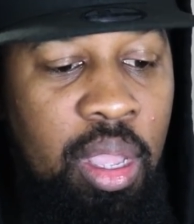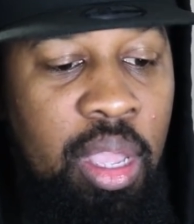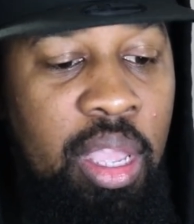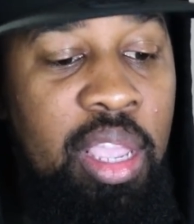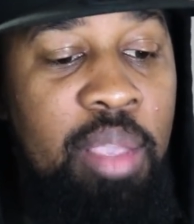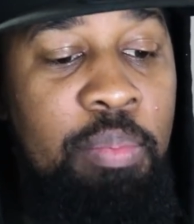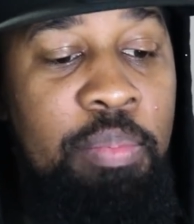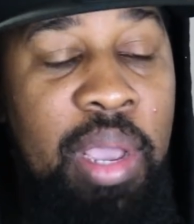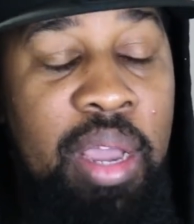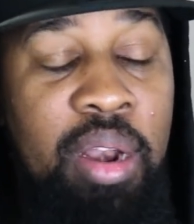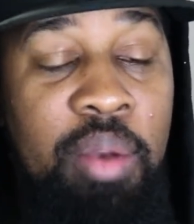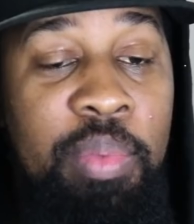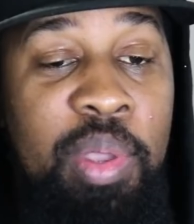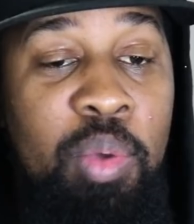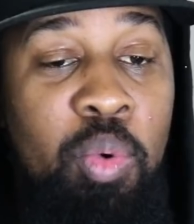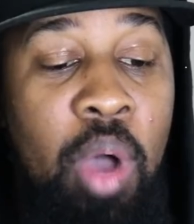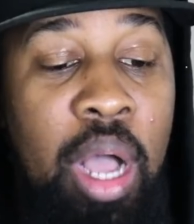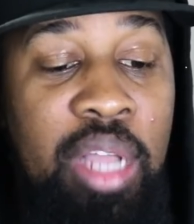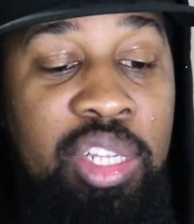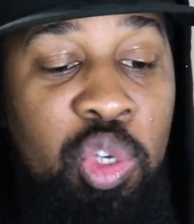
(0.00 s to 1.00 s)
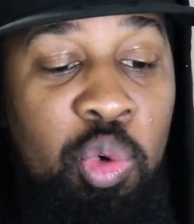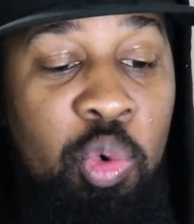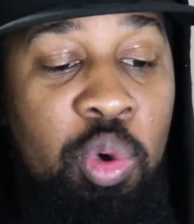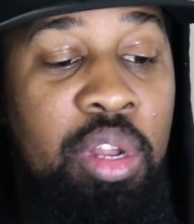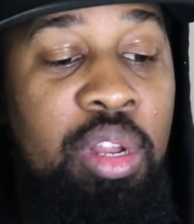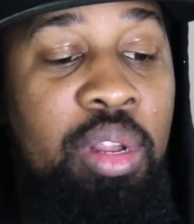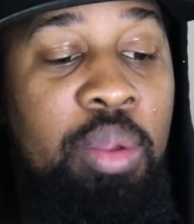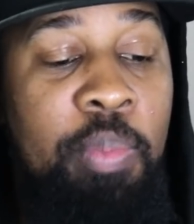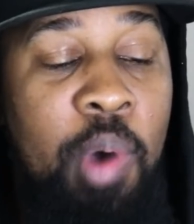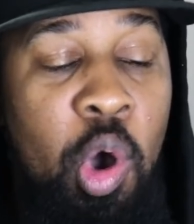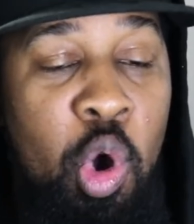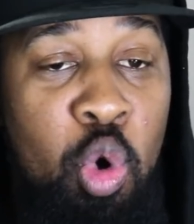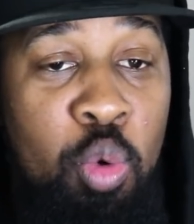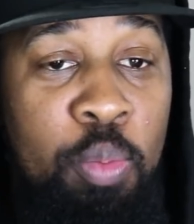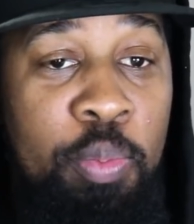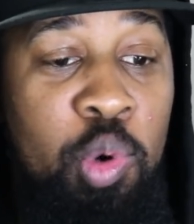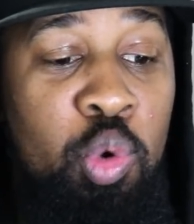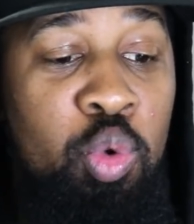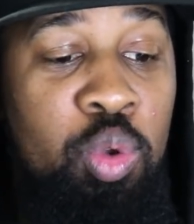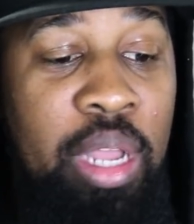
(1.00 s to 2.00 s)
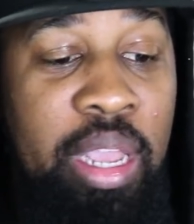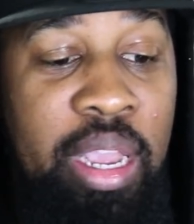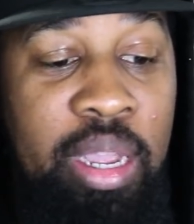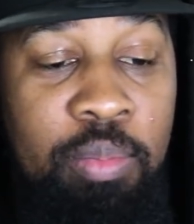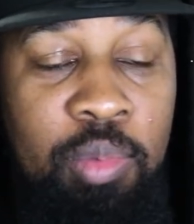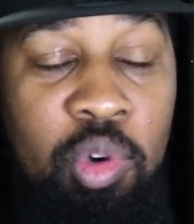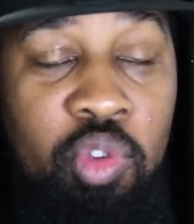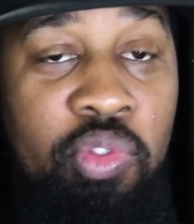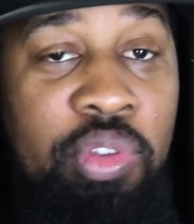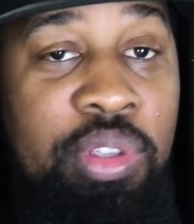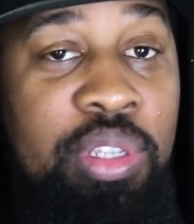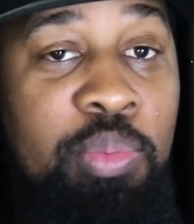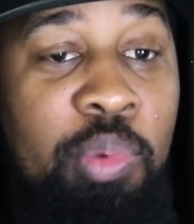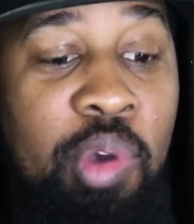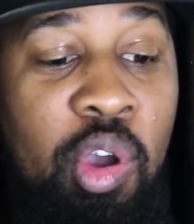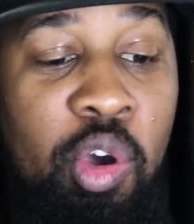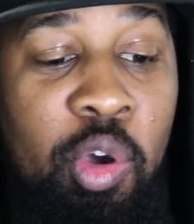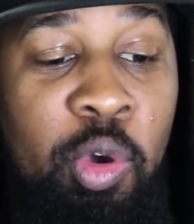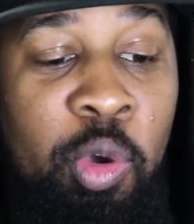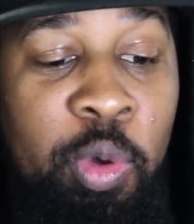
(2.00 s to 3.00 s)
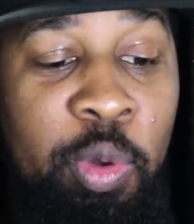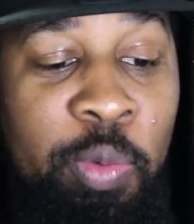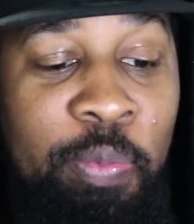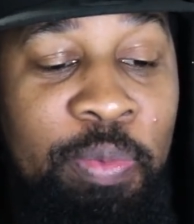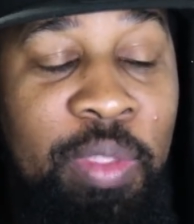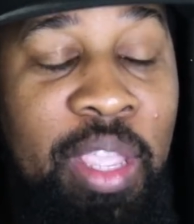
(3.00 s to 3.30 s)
He better be watching one of them old bootleg movies, bro.